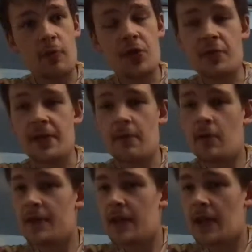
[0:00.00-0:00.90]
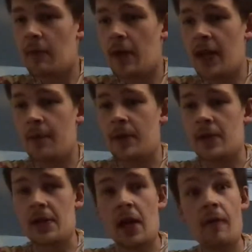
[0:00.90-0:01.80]
yeah, we shall see what
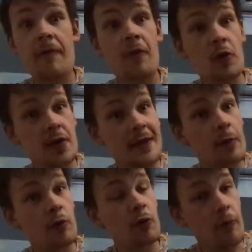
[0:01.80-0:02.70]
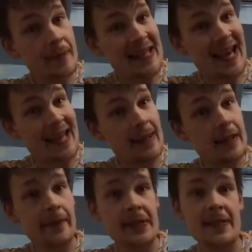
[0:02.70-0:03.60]
happens. Unfortunately, I will not
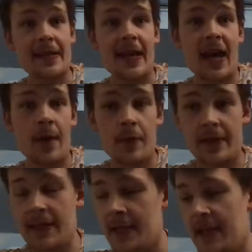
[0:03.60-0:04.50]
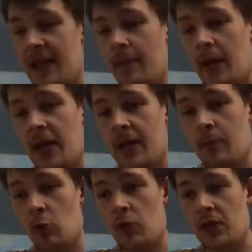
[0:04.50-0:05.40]
be at the Livingston Aberdeen
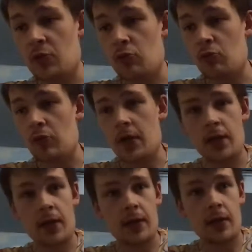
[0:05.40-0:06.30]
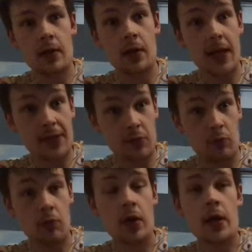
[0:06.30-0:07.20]
game. I am going to
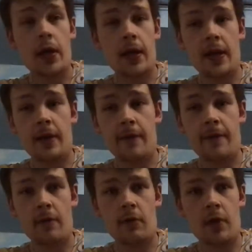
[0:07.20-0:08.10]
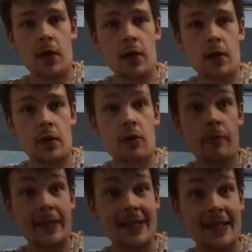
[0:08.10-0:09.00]
Glasgow for
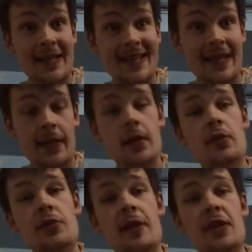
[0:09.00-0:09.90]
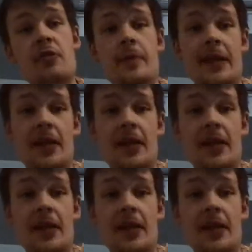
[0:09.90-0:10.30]
a comedy gig, so